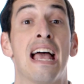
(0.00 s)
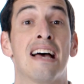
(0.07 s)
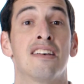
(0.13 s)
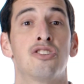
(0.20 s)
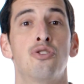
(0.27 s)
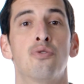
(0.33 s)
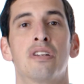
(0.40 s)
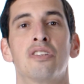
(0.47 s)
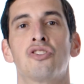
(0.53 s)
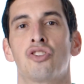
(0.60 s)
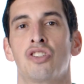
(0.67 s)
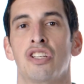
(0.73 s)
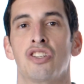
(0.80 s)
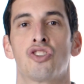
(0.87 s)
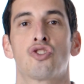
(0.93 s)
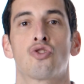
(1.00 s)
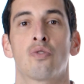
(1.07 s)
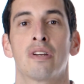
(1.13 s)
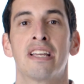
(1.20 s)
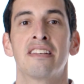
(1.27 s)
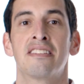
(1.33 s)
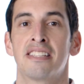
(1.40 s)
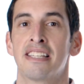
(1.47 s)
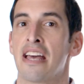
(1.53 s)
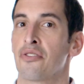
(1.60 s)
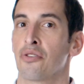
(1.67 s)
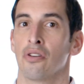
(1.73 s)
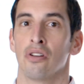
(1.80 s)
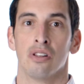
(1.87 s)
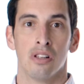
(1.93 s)
as you can see, stringing
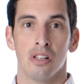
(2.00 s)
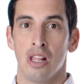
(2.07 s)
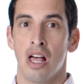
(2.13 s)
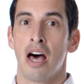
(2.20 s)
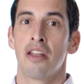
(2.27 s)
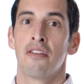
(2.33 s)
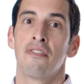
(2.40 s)
together a lot